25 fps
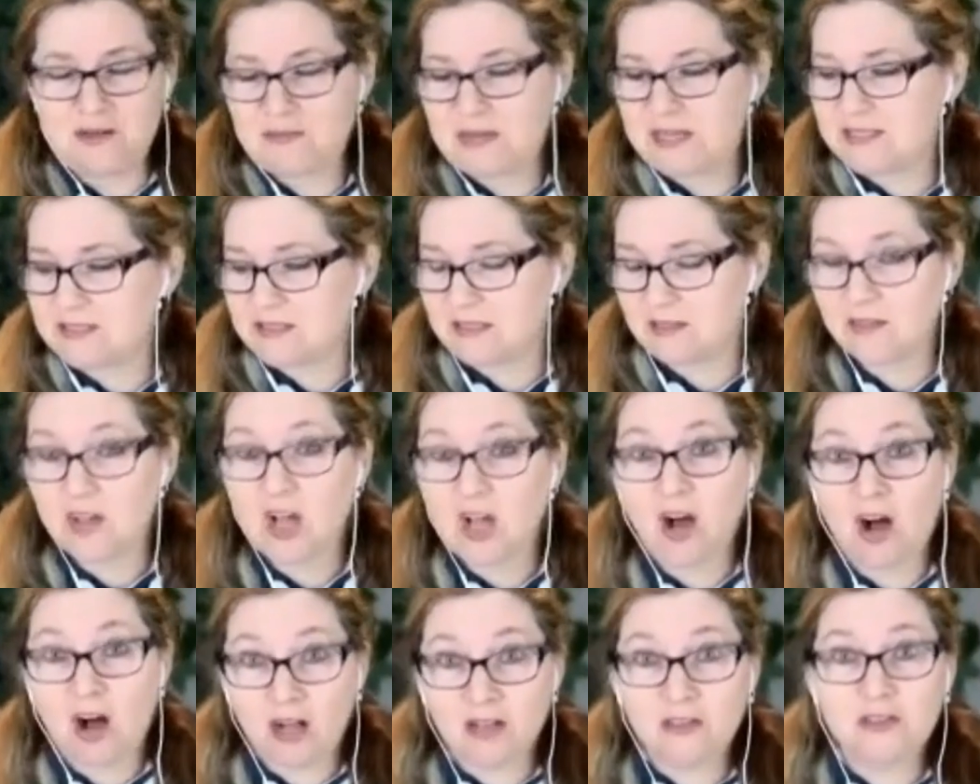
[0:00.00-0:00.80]
I found
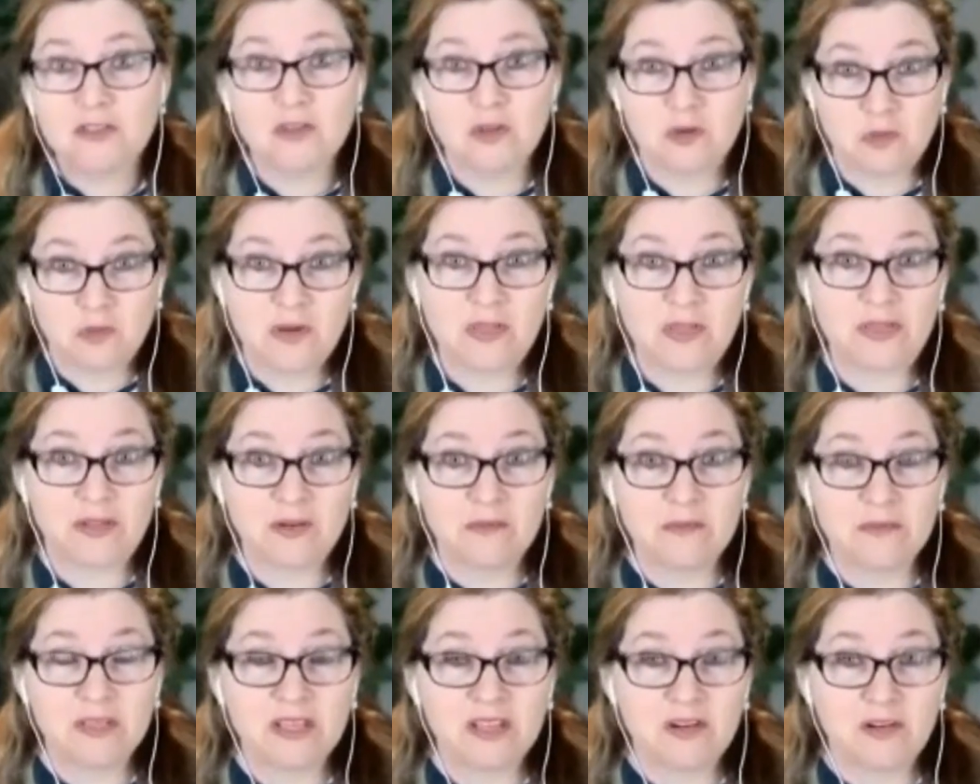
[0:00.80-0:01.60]
myself I'll do it with
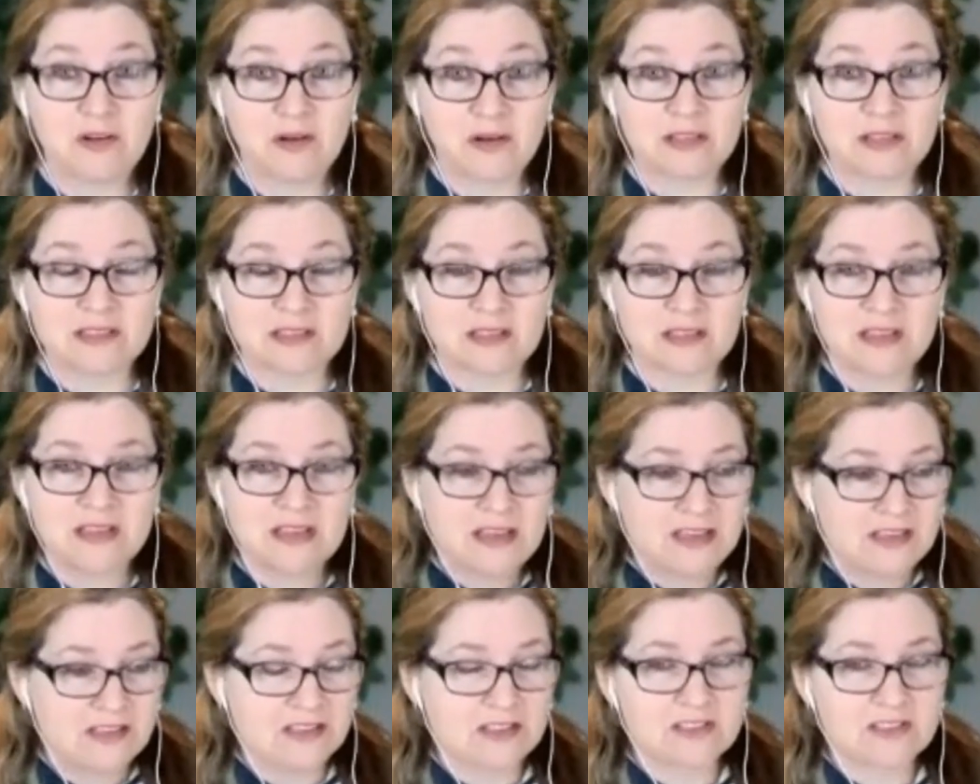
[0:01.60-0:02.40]
them, you know, because
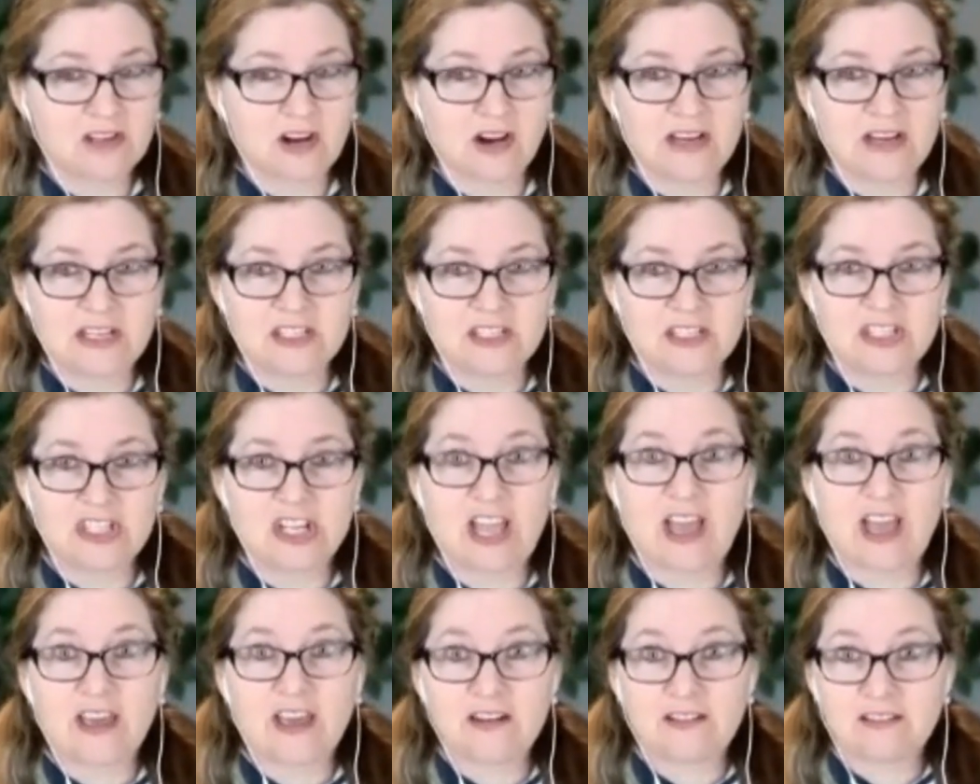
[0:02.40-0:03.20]
yeah, you're trying to
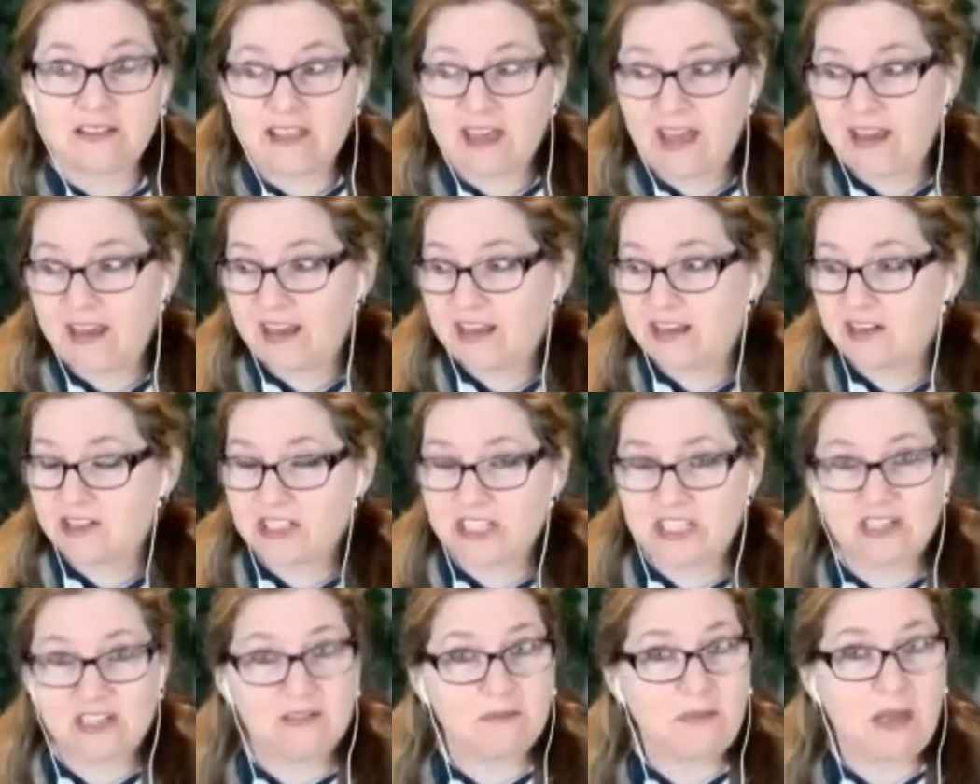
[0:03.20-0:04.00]
channel yeah. that
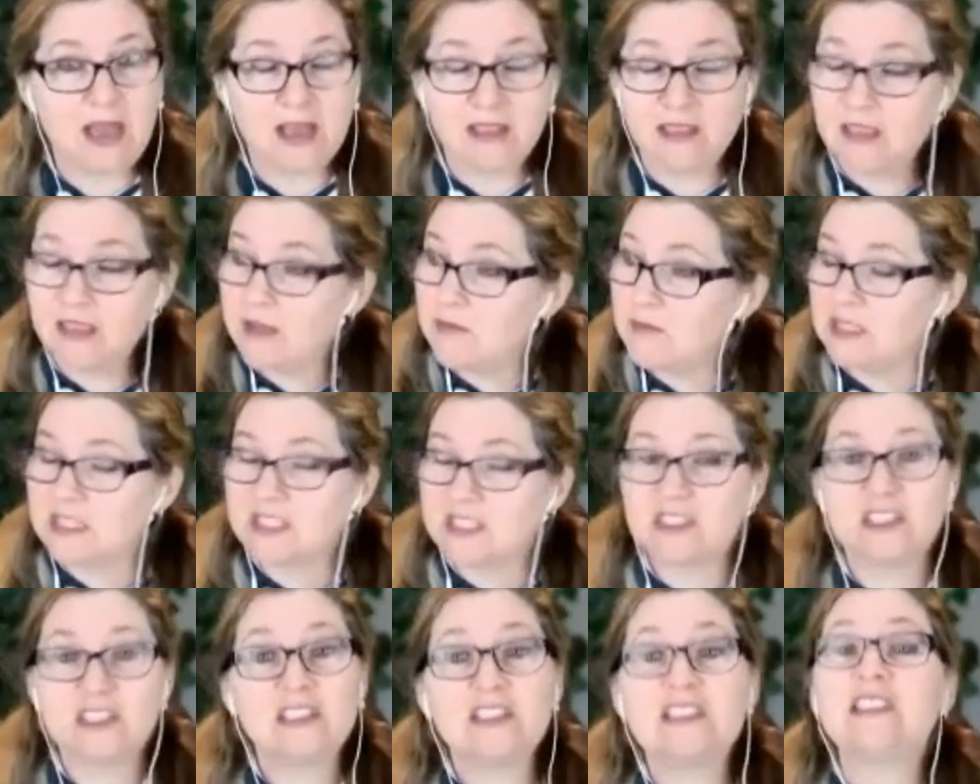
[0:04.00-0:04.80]
energy. And man, let
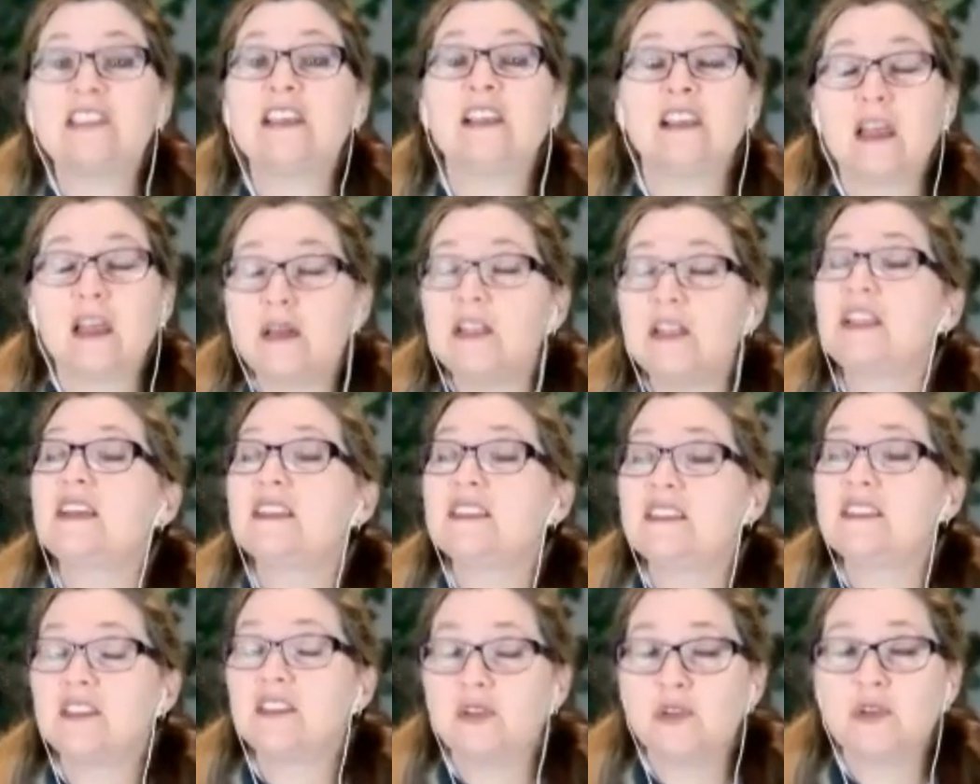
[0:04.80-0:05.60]
me see see let
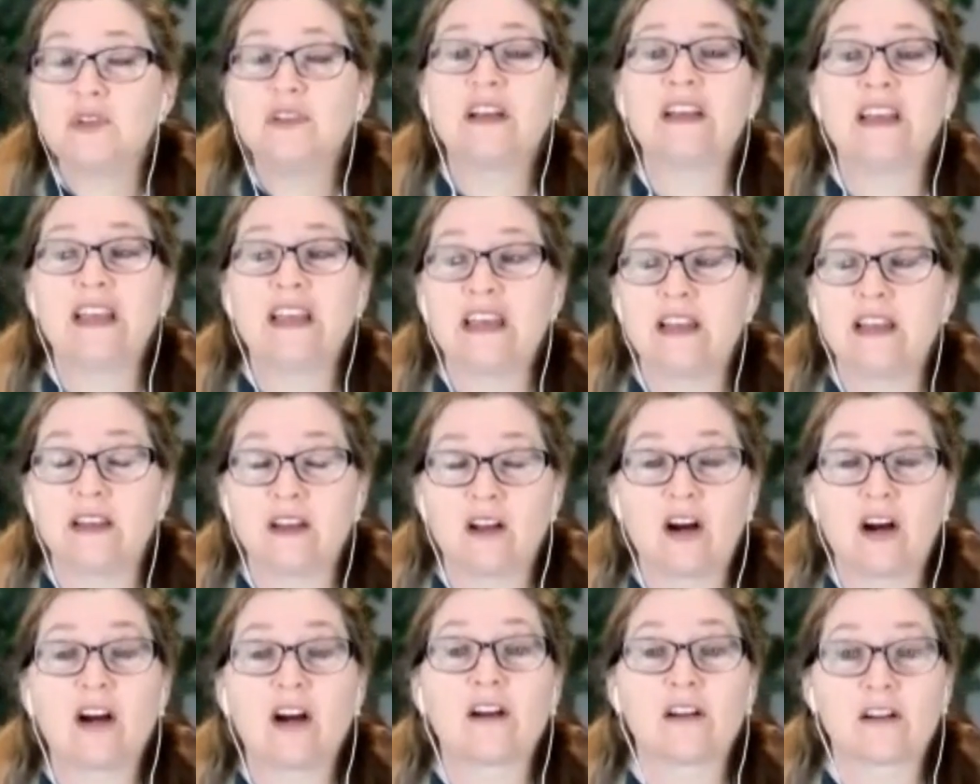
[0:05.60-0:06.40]
let's see who can hit
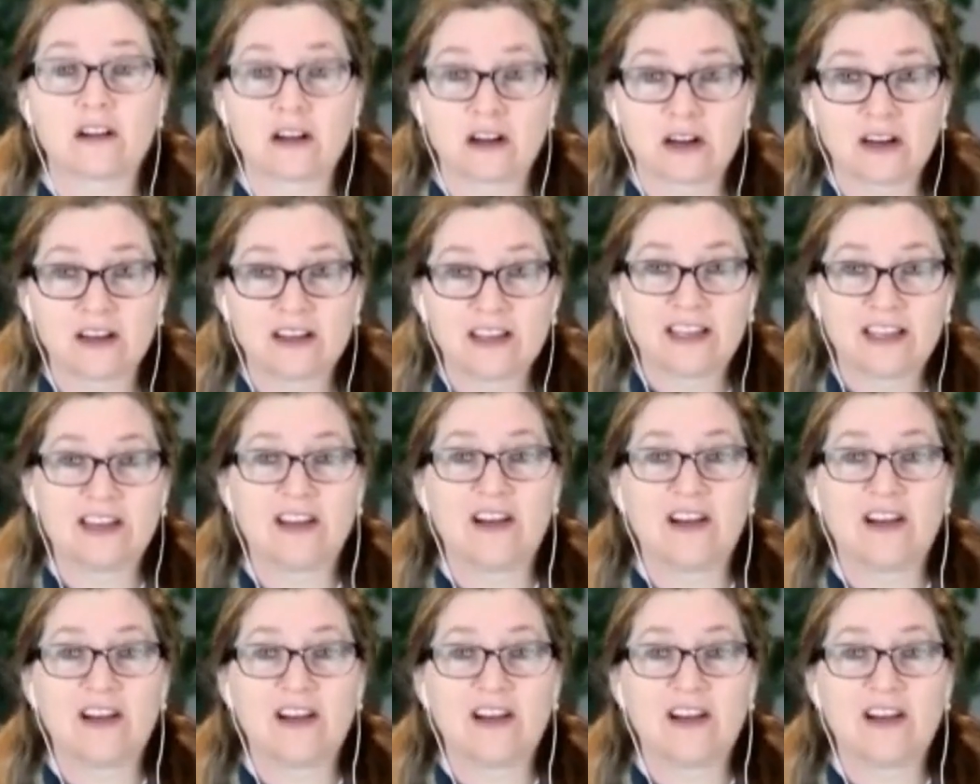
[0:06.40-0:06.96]
it harder.